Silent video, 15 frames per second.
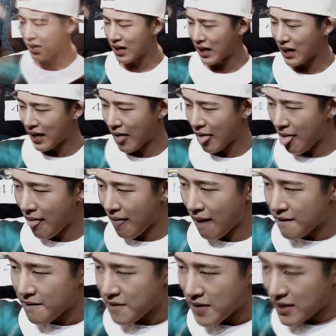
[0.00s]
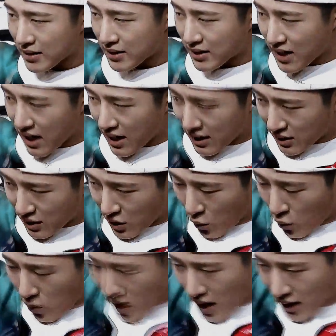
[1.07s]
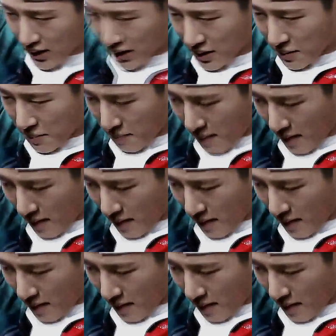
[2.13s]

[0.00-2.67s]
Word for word: It's like they want me to be perfect